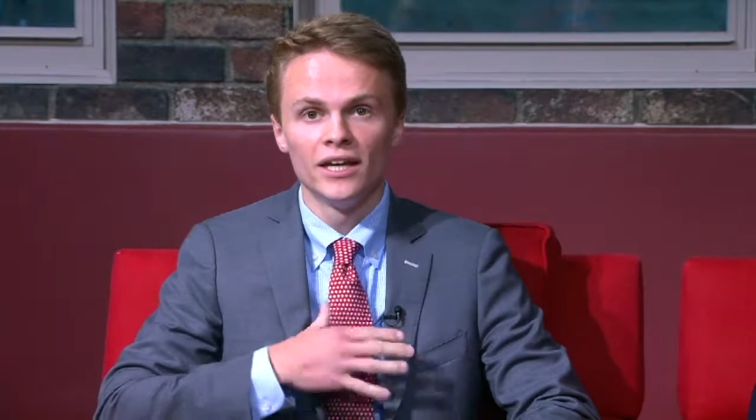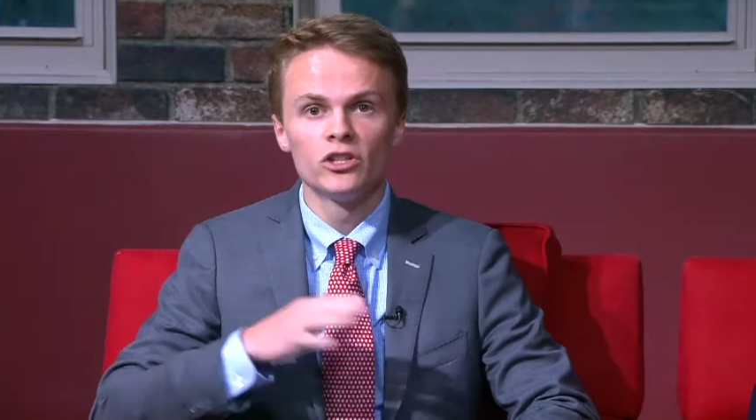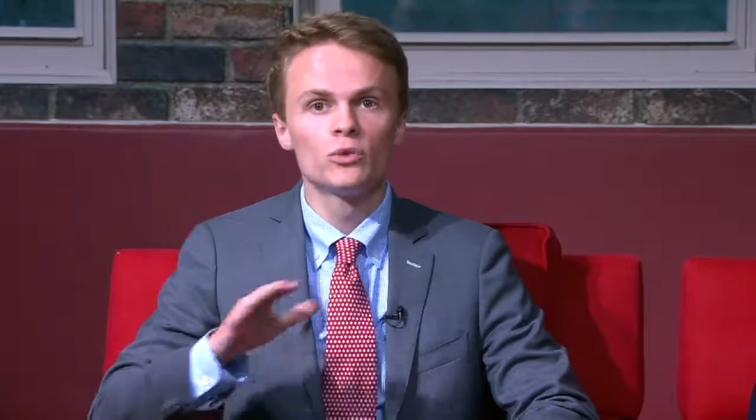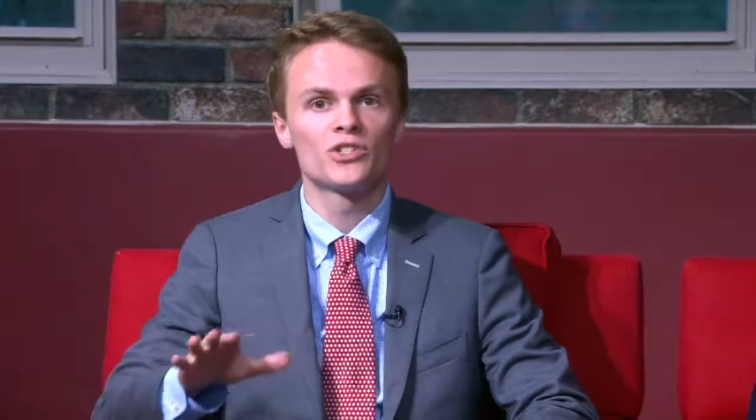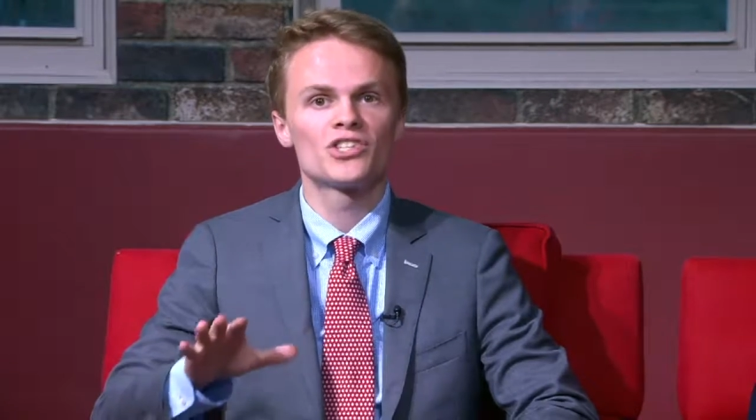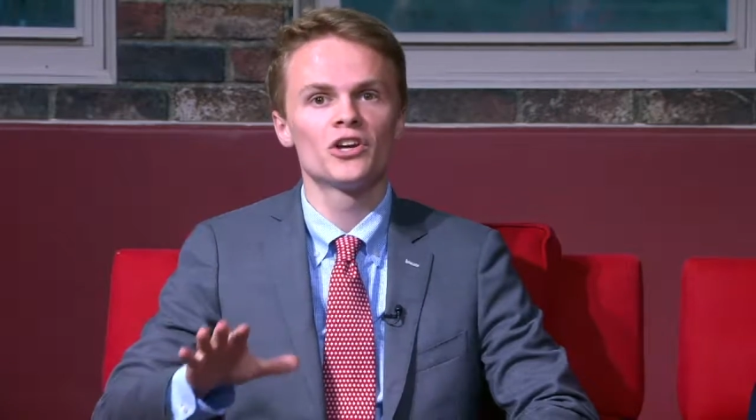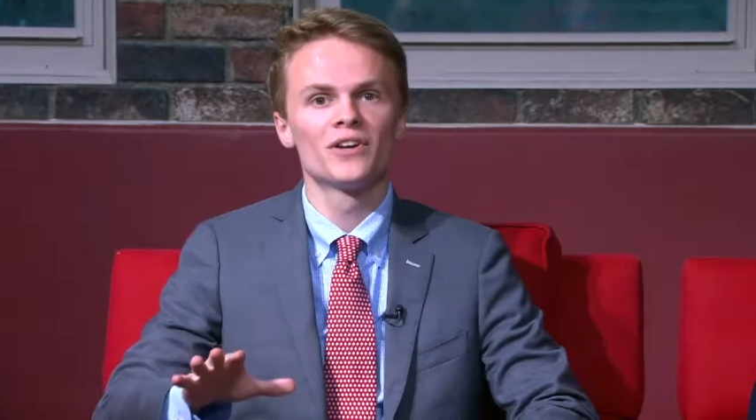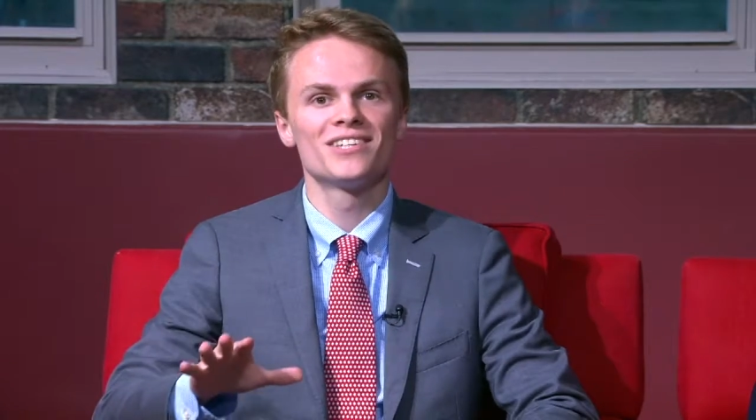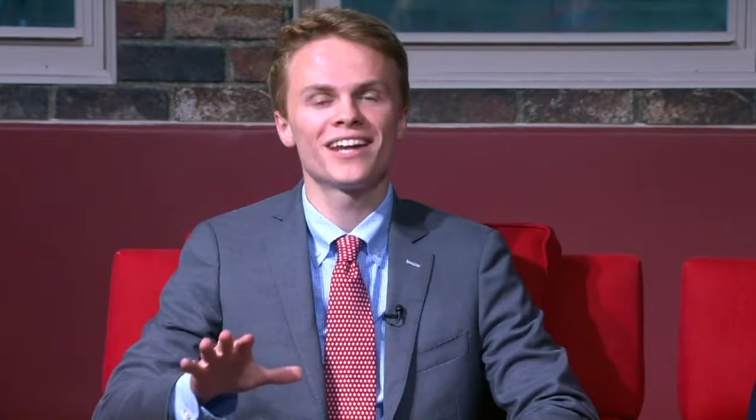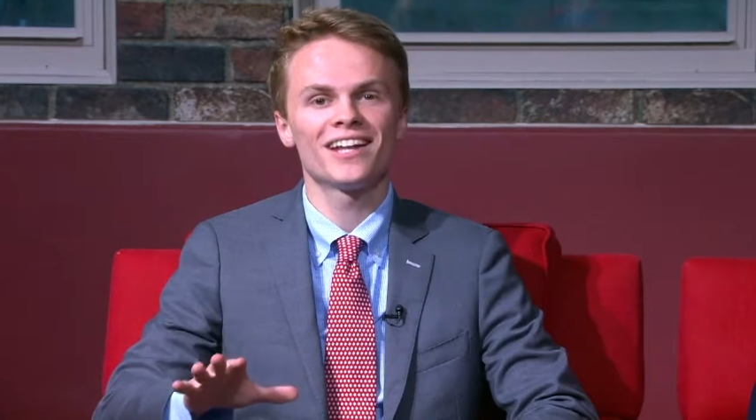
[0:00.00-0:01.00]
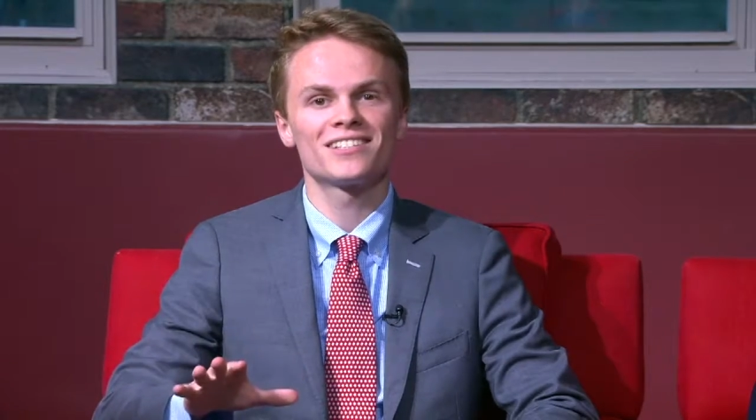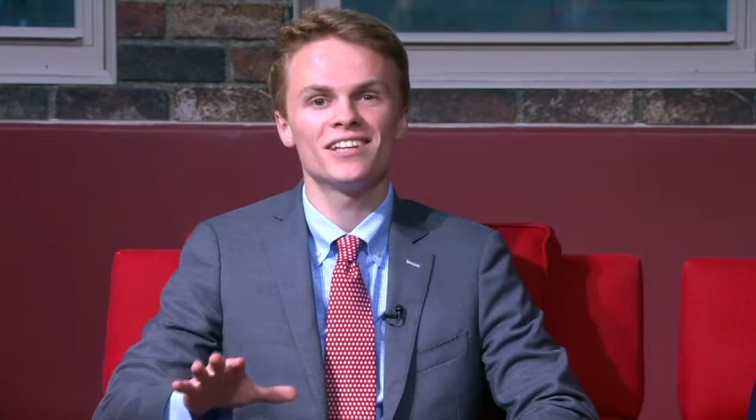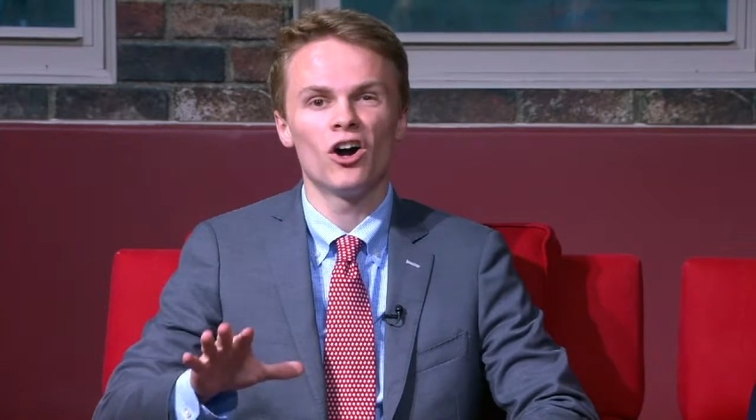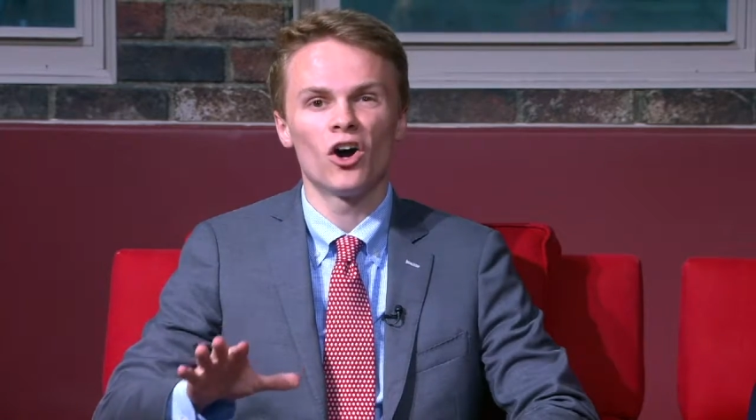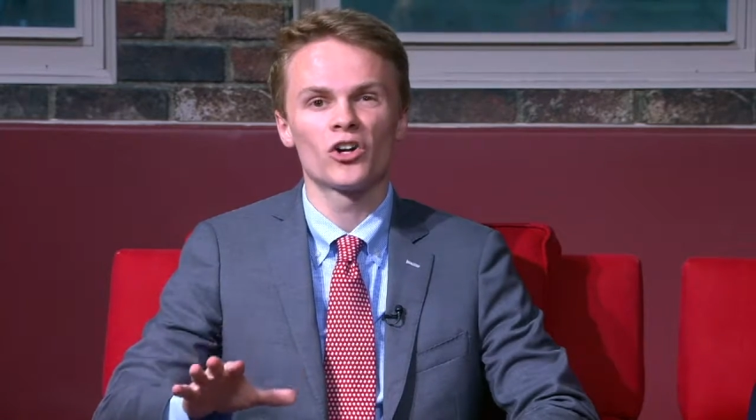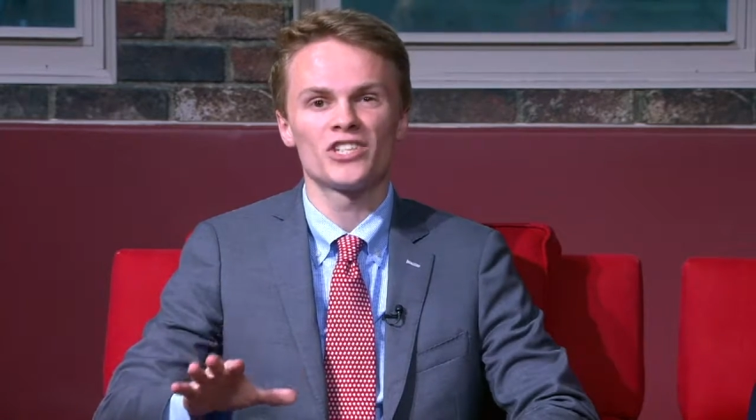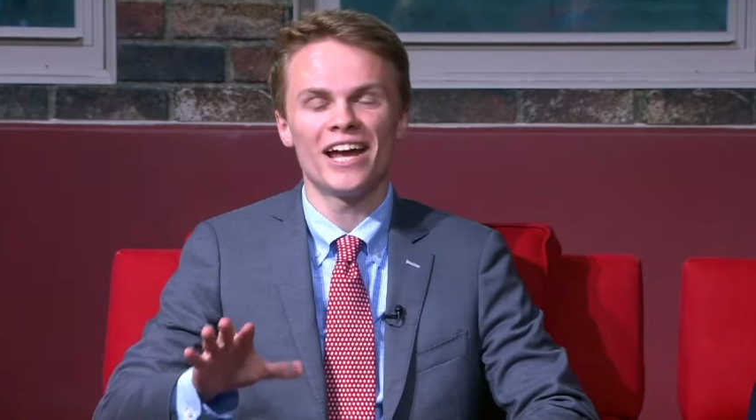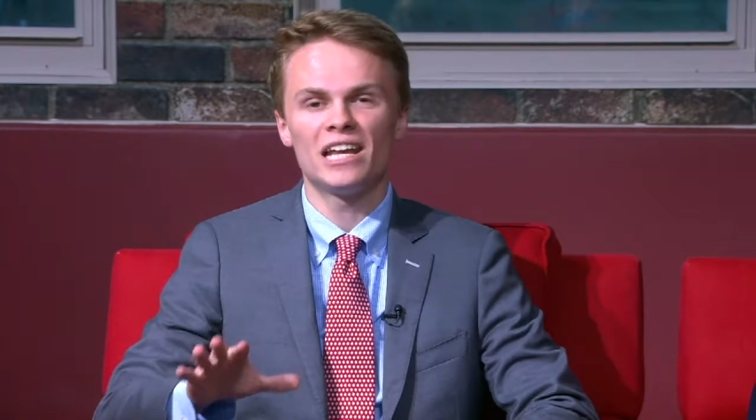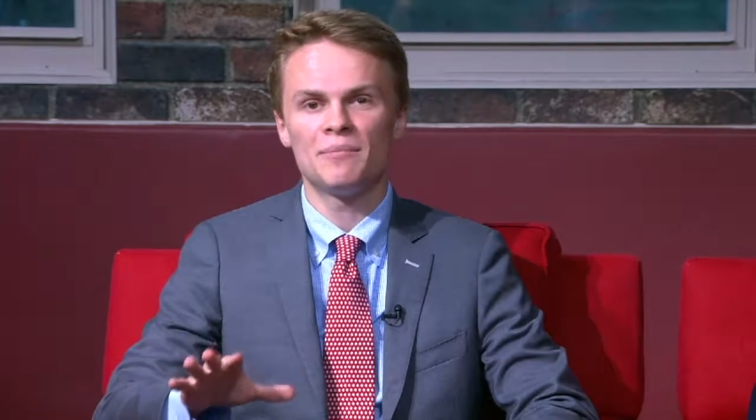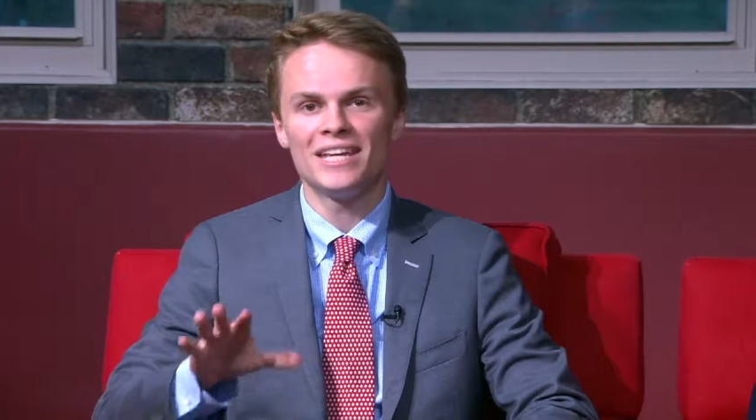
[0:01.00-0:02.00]
into a series against the arch
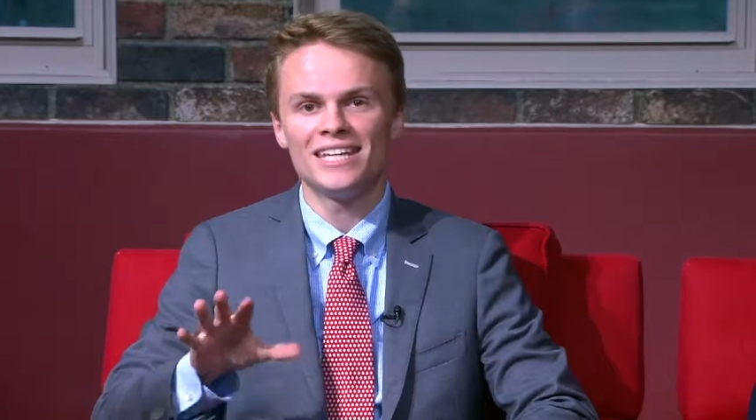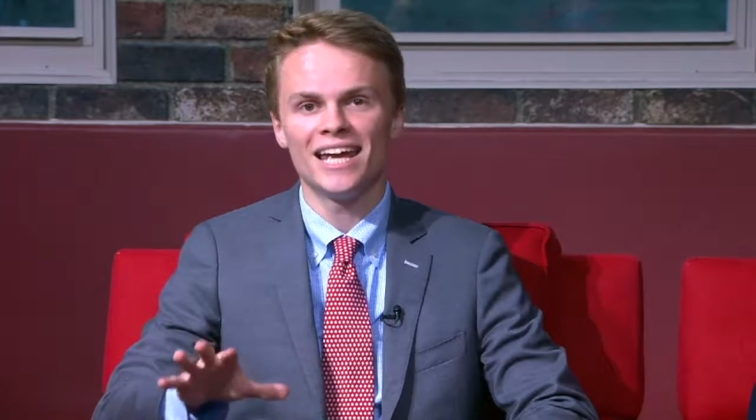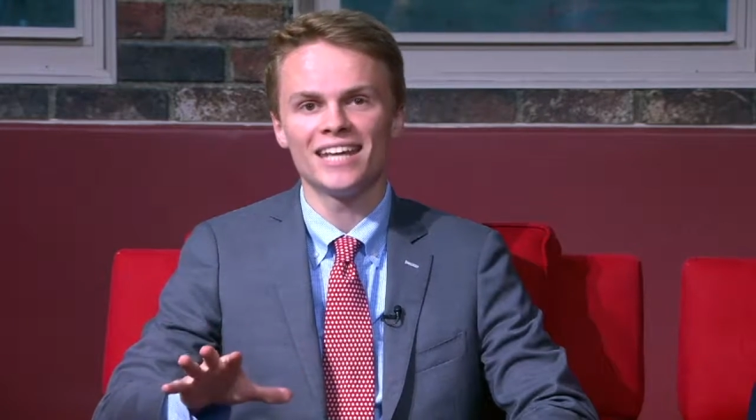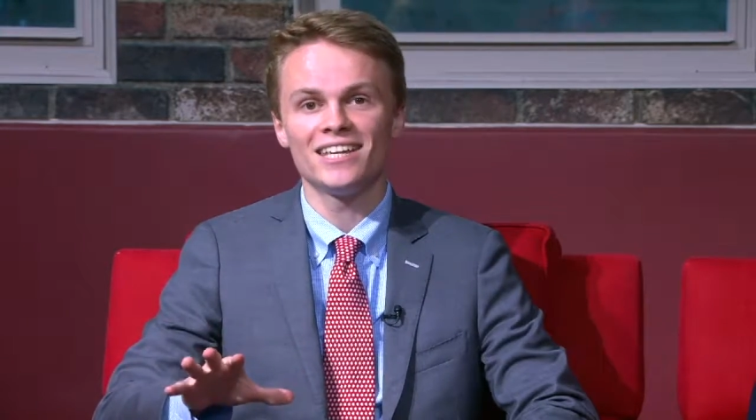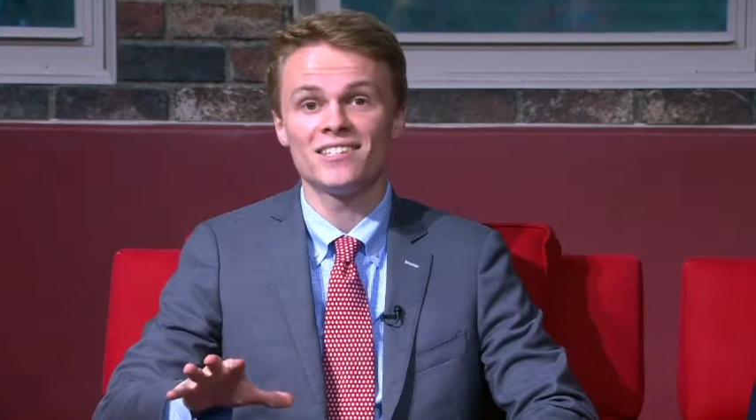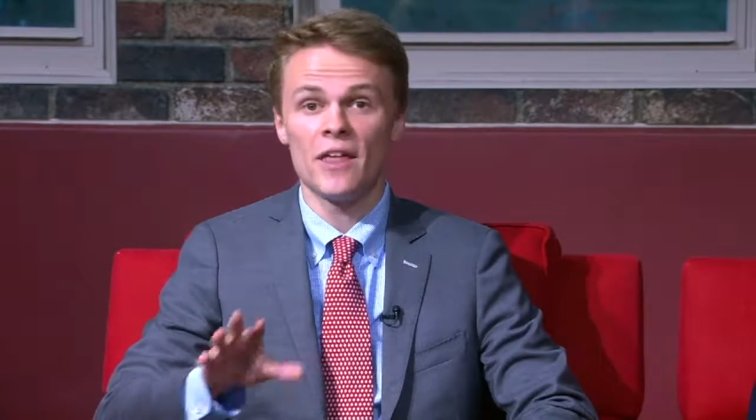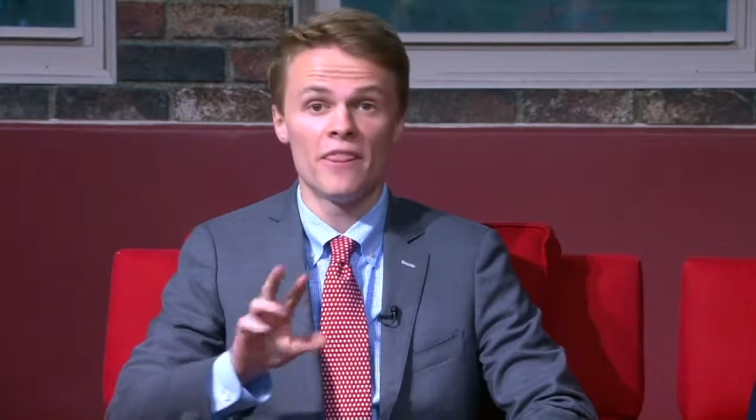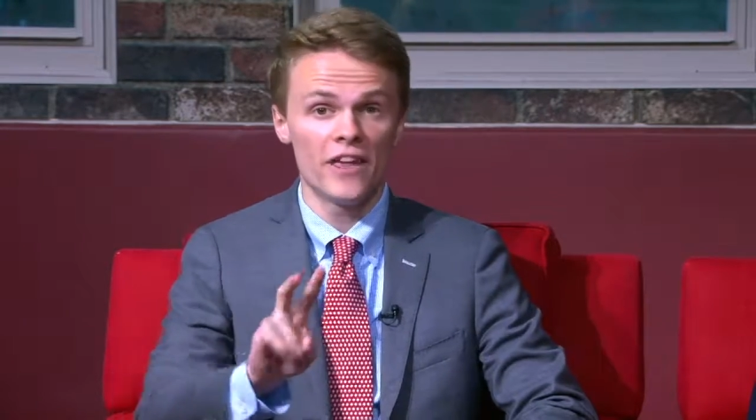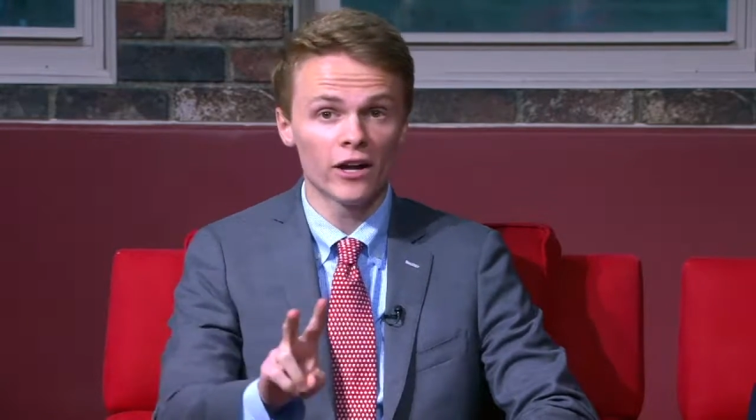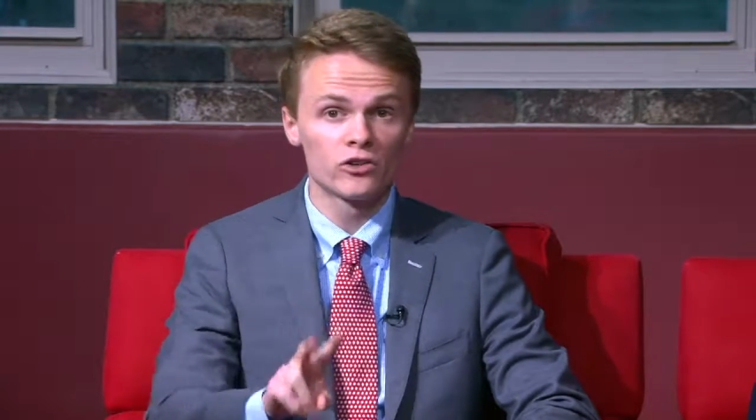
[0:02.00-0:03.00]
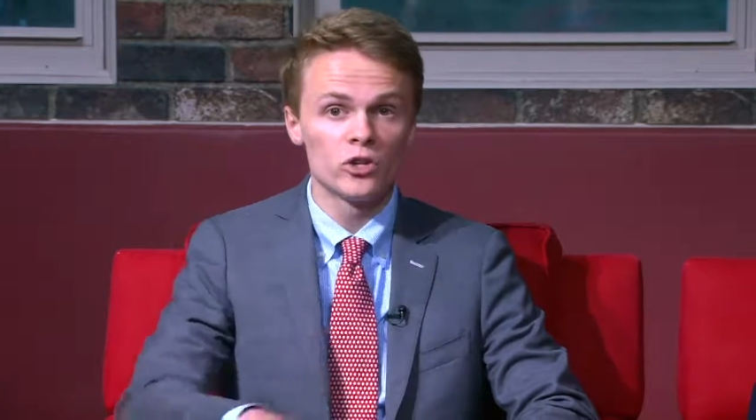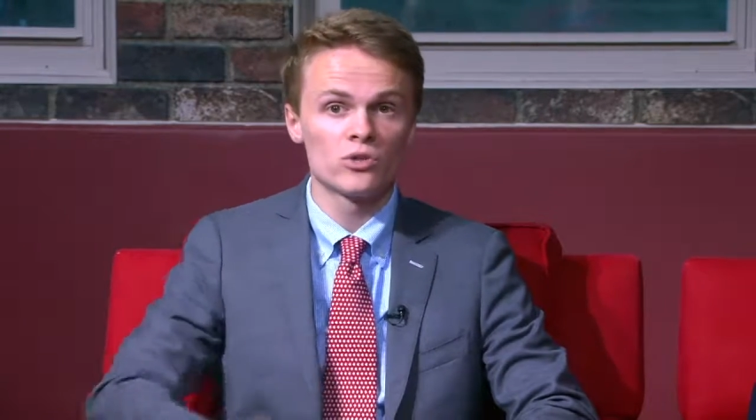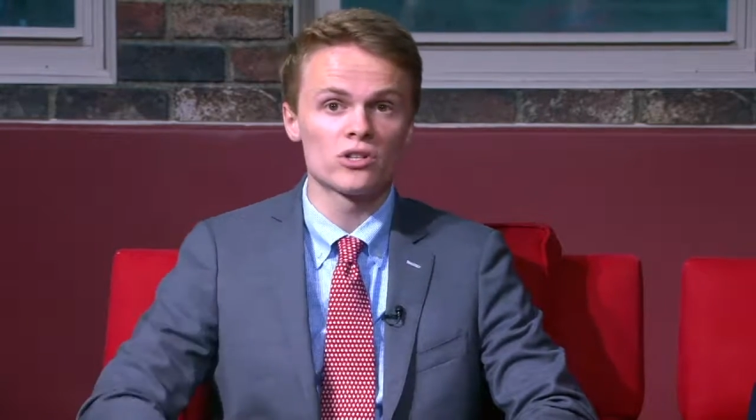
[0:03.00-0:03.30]
enemy Yankees and their two